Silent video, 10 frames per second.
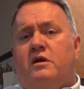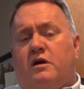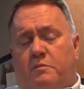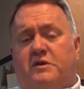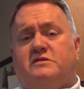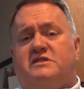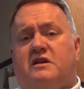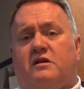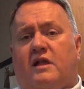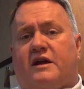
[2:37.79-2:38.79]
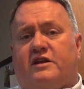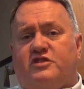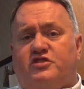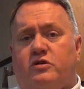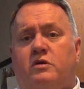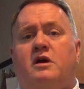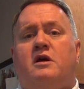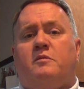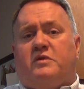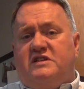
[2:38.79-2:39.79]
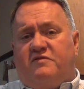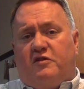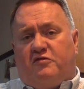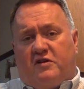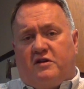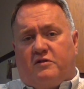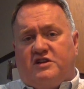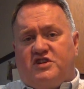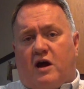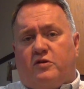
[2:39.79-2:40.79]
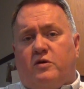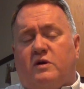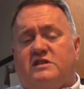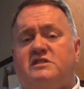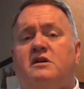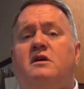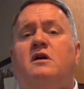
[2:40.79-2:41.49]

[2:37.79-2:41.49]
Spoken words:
abuse and neglect issue, please feel free to reach out to us.